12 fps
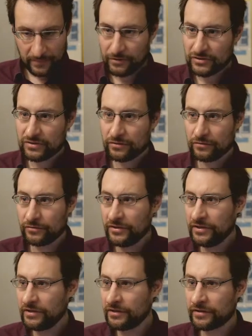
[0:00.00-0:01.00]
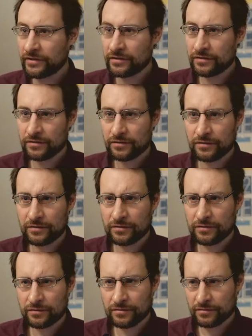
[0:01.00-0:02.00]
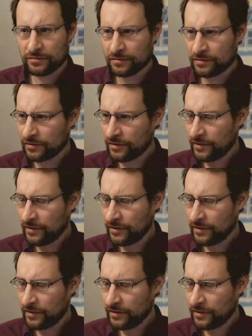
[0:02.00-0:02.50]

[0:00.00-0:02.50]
What's going on here now?